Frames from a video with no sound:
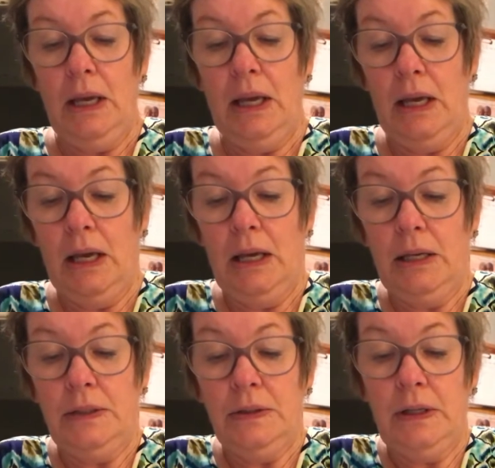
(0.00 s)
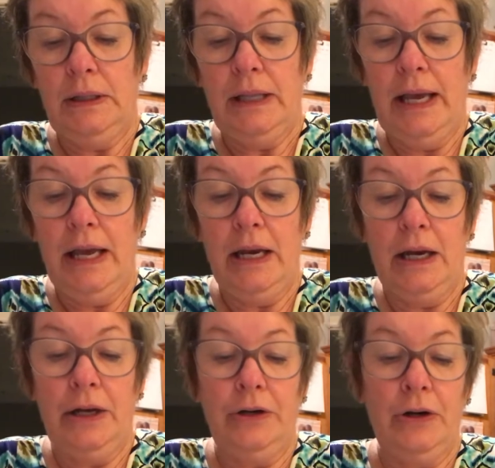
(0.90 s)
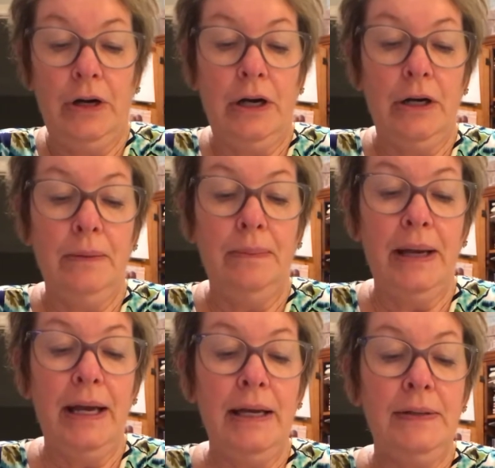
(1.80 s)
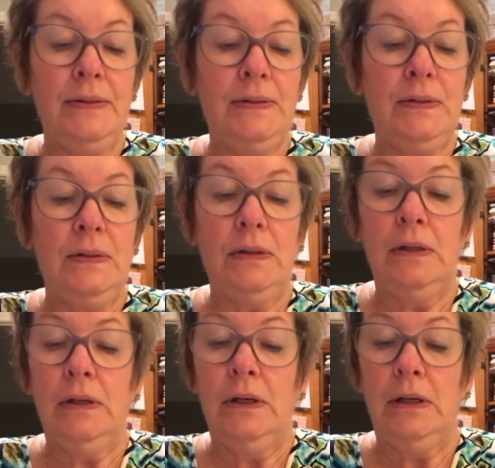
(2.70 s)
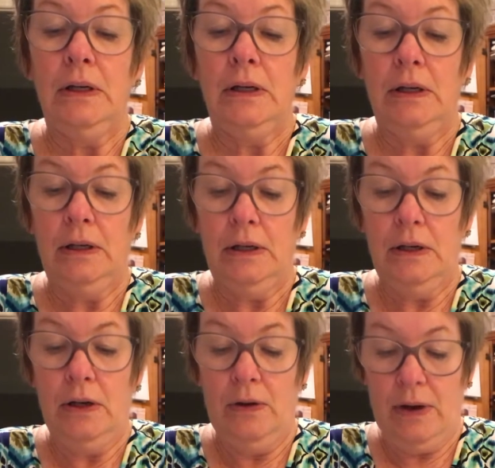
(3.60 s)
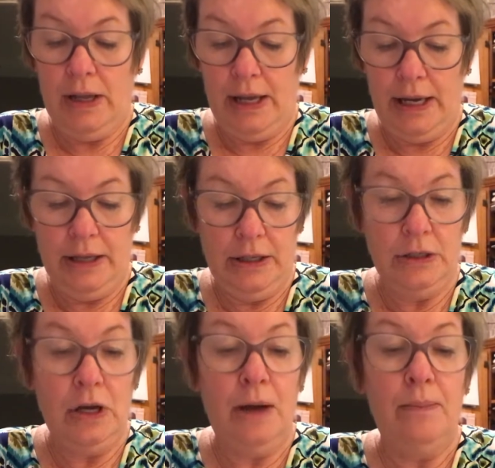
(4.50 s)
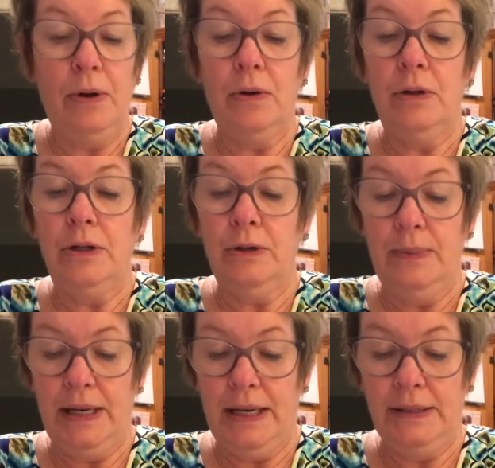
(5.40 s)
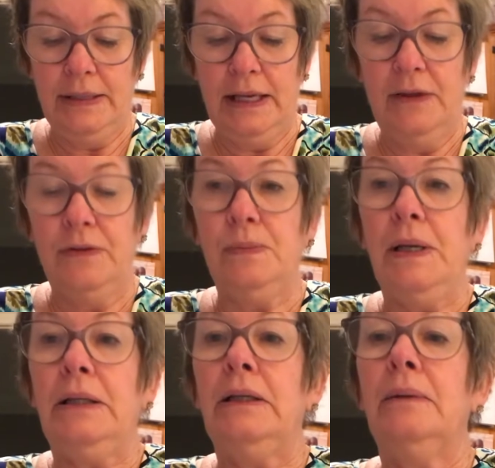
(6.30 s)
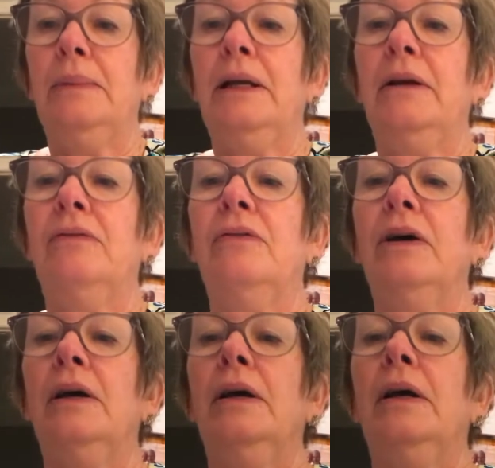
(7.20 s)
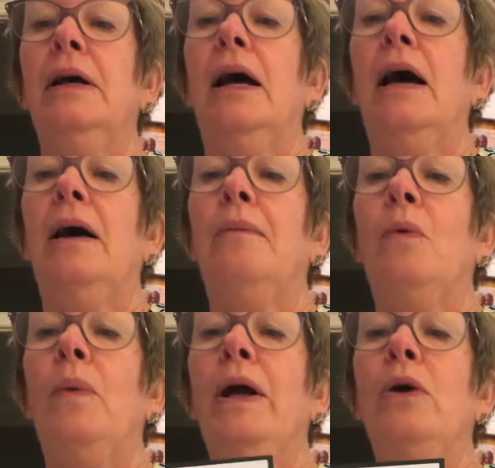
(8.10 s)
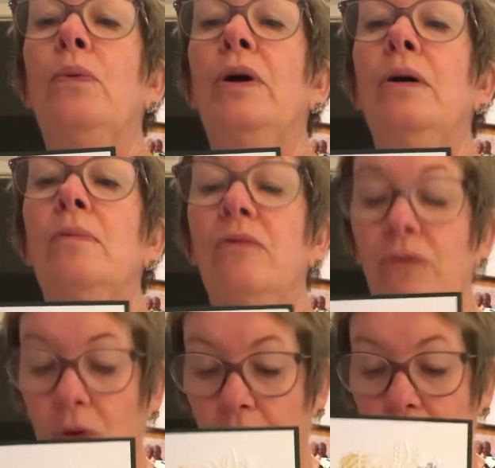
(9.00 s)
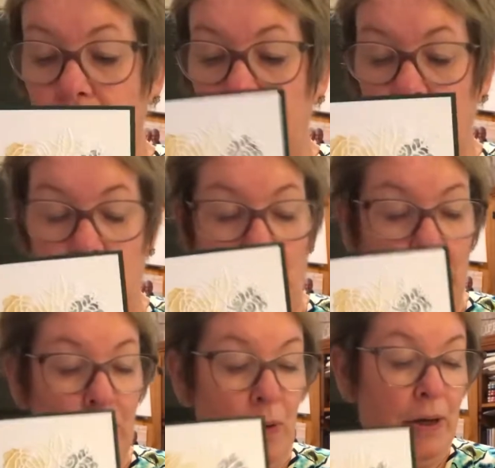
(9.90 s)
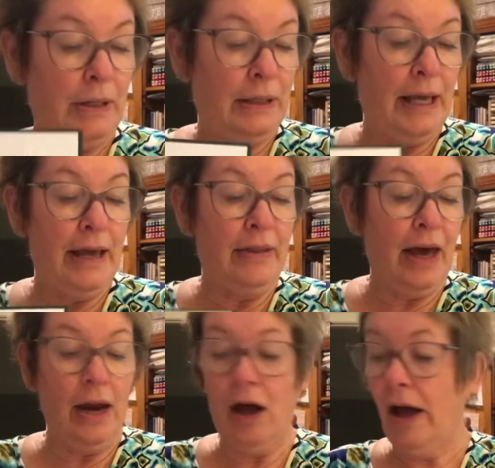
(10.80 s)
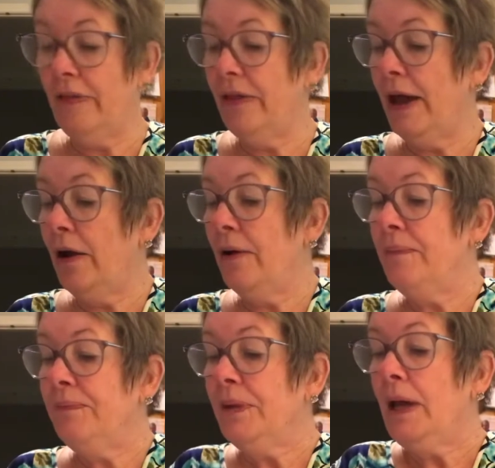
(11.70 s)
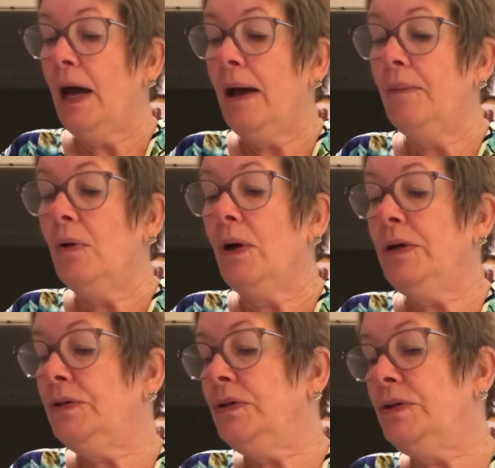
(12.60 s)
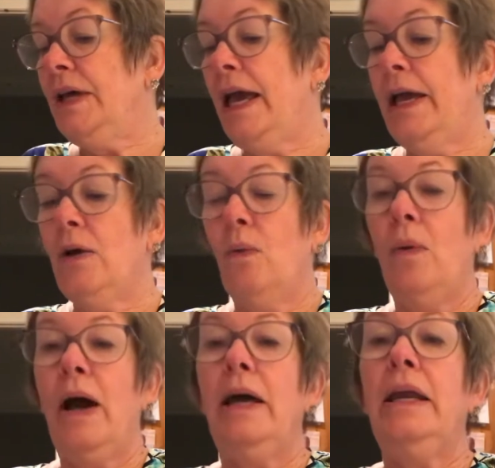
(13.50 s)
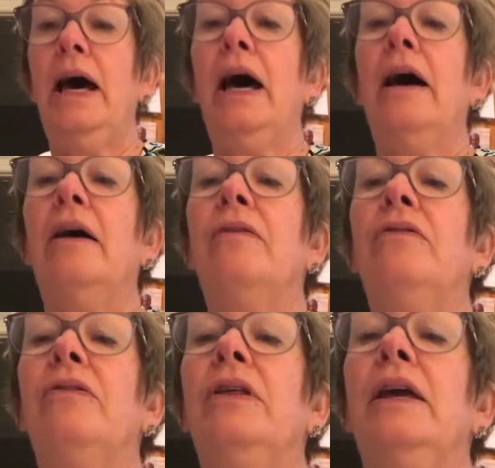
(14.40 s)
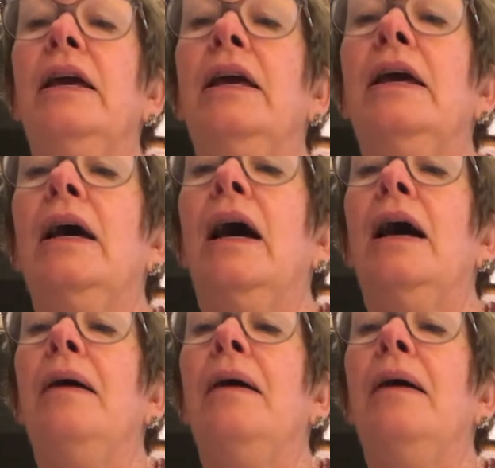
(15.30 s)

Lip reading: And lay it on your card base. You know, I like the Tombow glue because it gives me a little bit of wiggle room for it. So I'm going to lay that on there. I'm going to take one of the